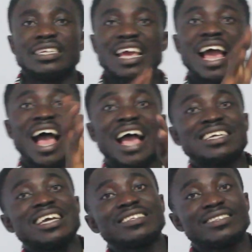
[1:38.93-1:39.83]
the
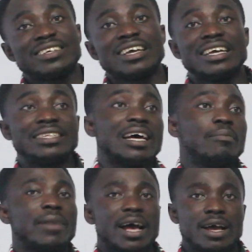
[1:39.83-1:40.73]
highest
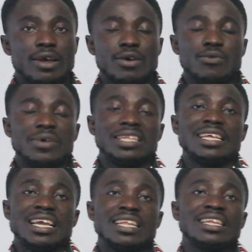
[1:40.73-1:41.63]
number
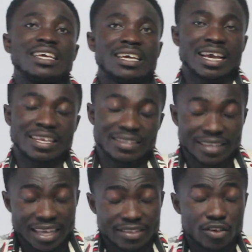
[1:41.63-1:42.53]
within a
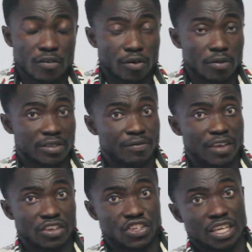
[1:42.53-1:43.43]
set of
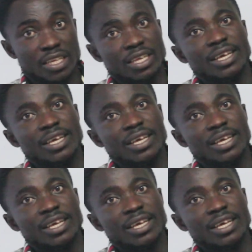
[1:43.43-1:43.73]
observation